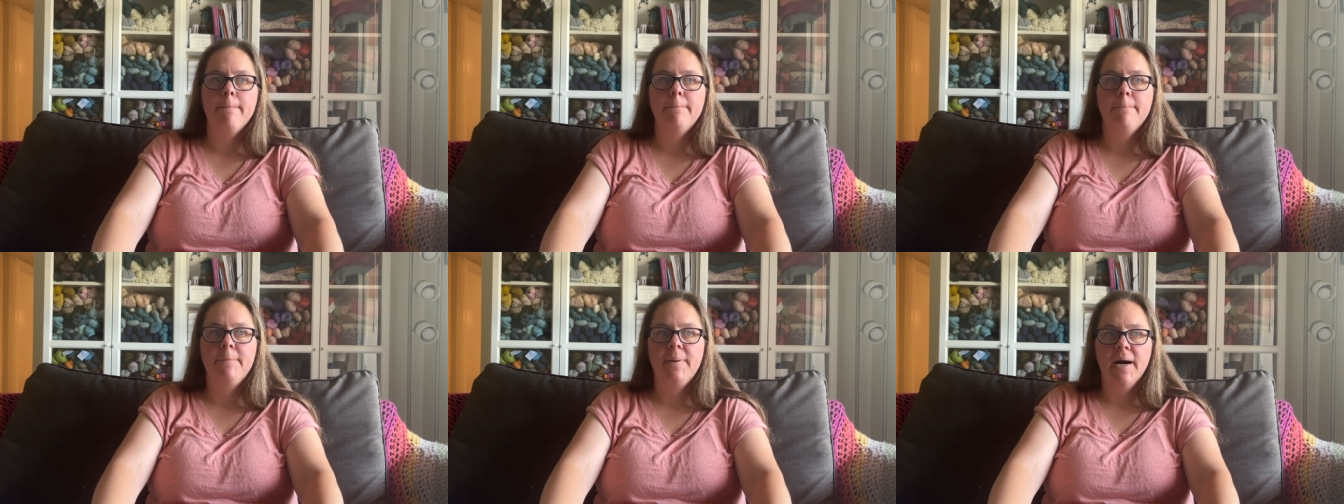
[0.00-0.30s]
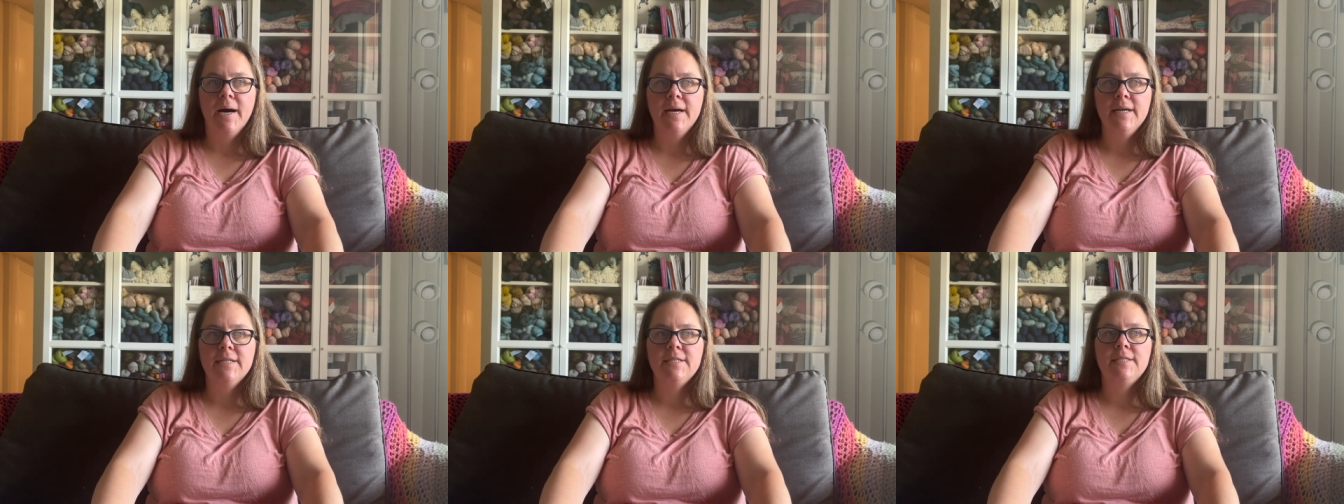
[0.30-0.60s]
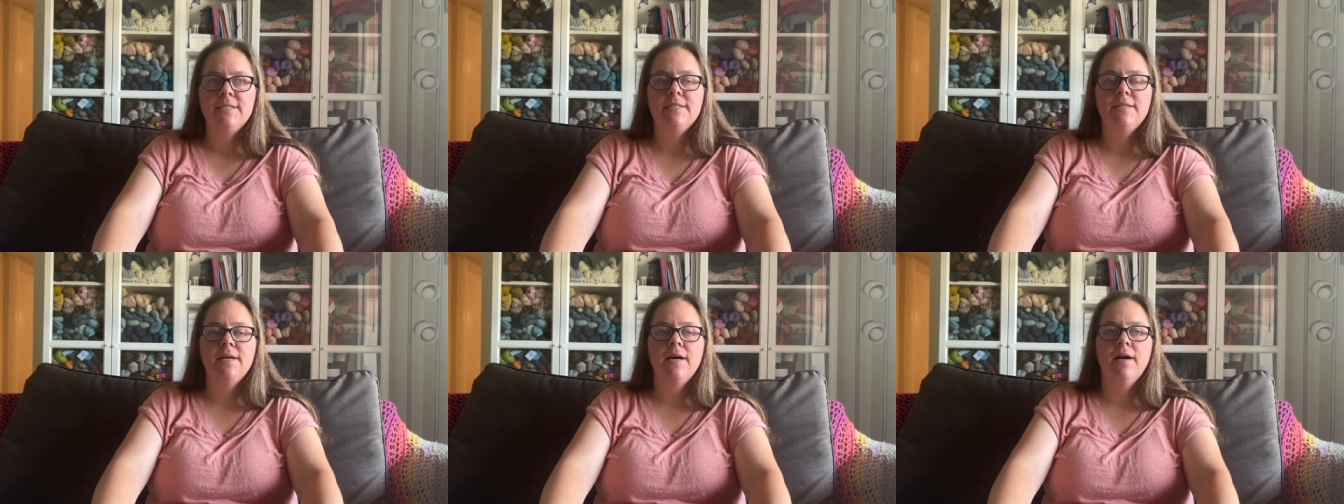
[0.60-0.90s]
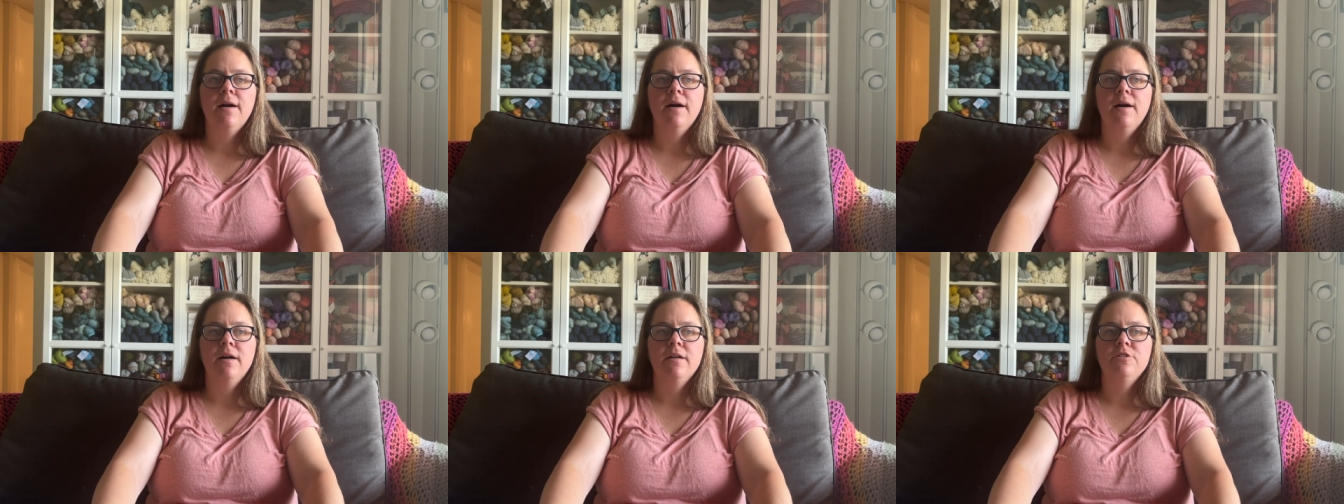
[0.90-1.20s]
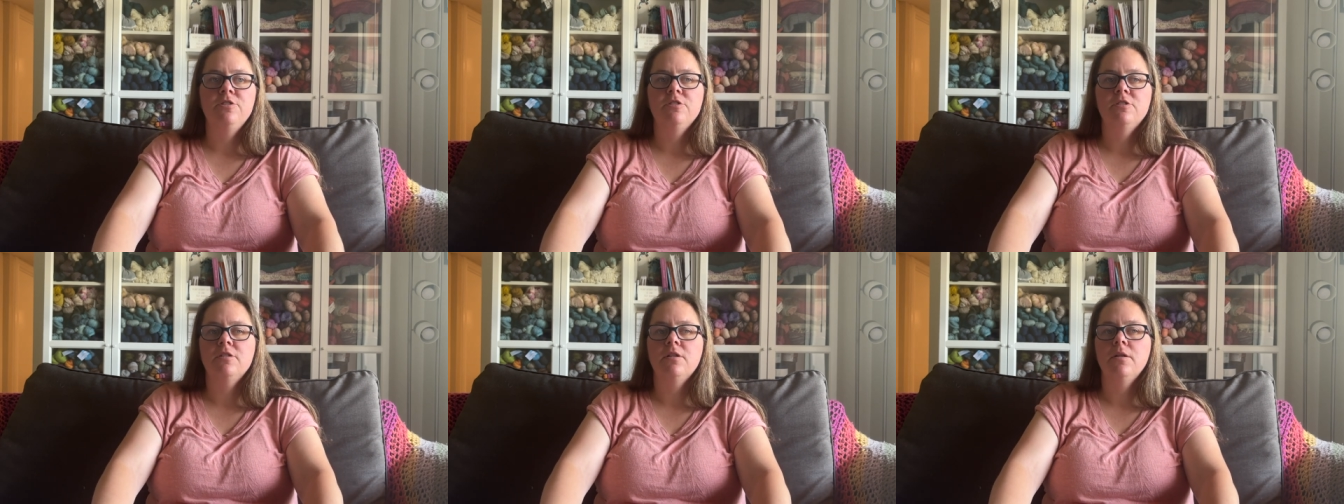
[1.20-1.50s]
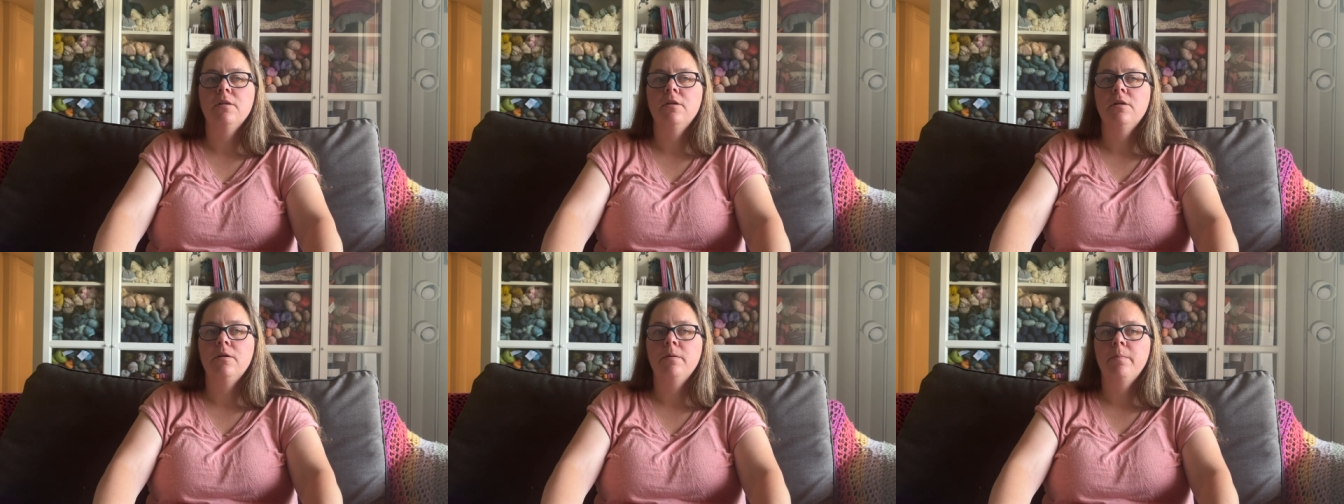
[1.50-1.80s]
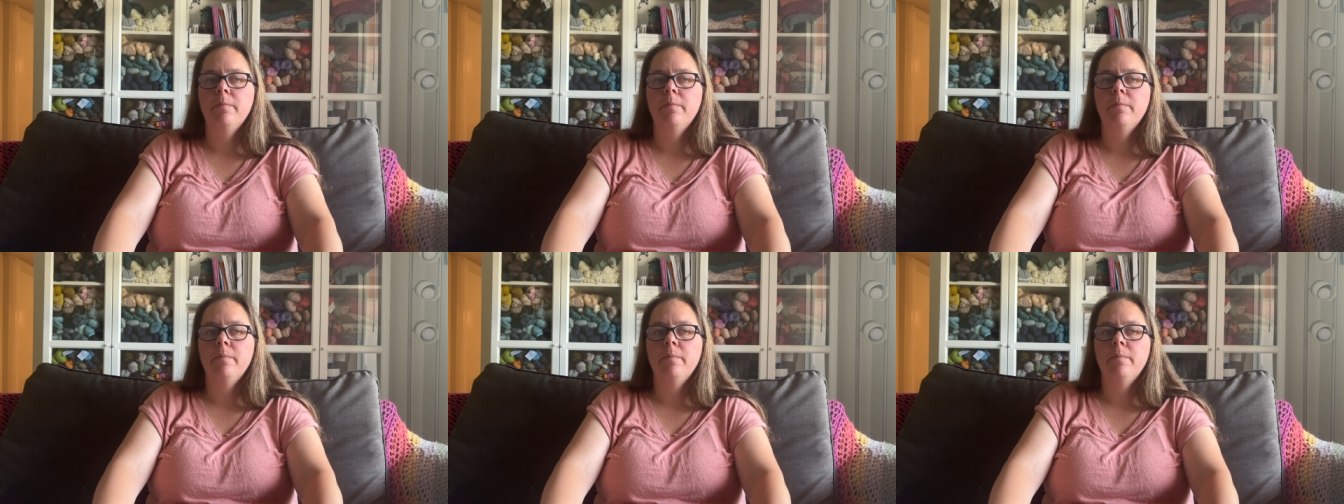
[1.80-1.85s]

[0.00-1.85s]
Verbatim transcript: but uh, just a little,